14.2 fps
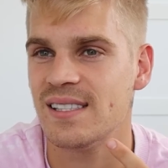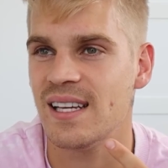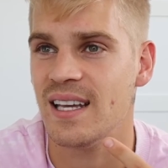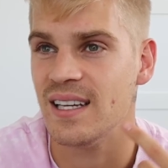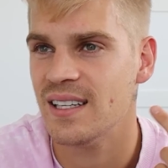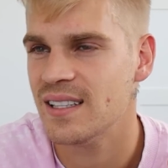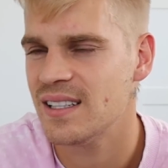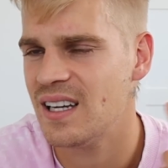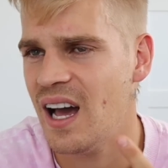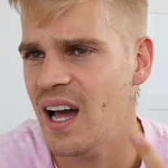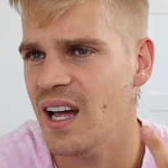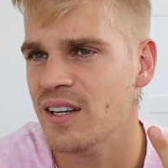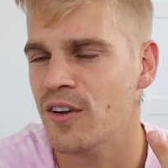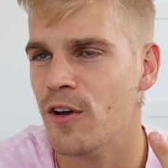see,
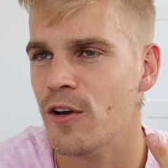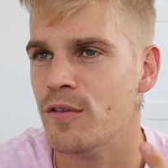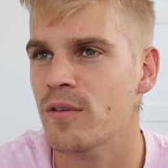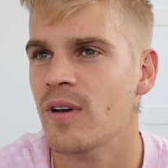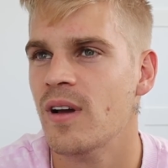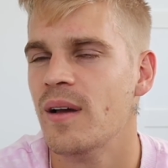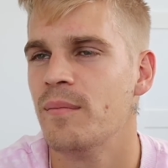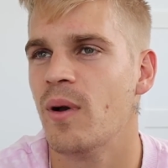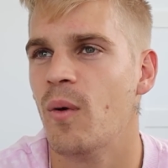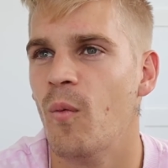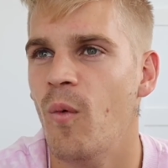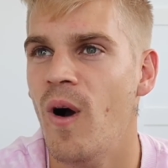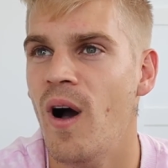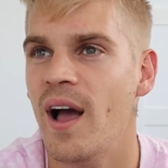can't know.
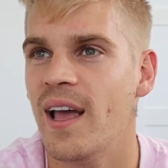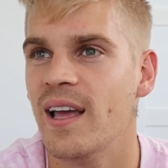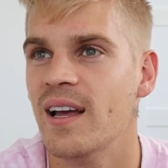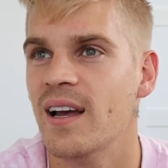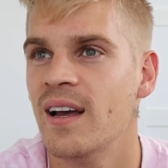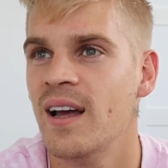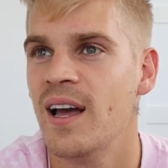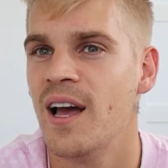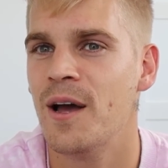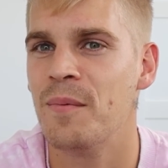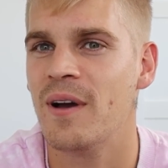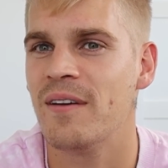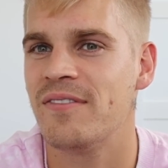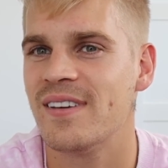But why
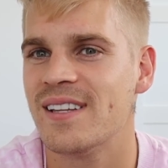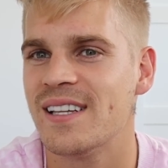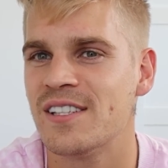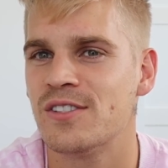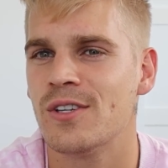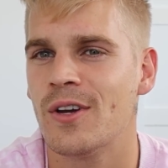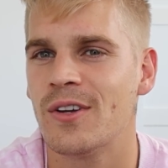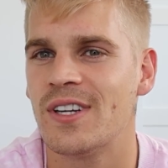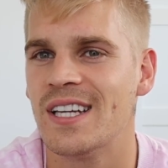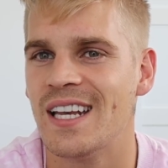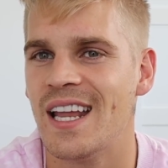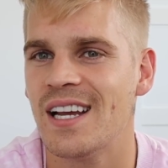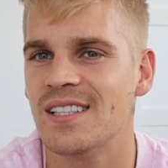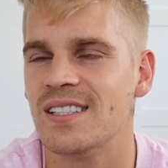am I feeling so
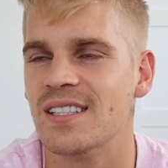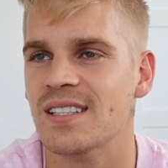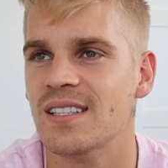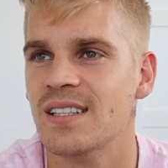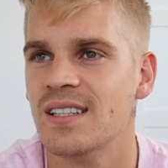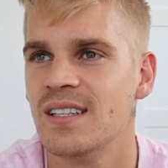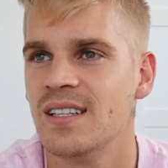connected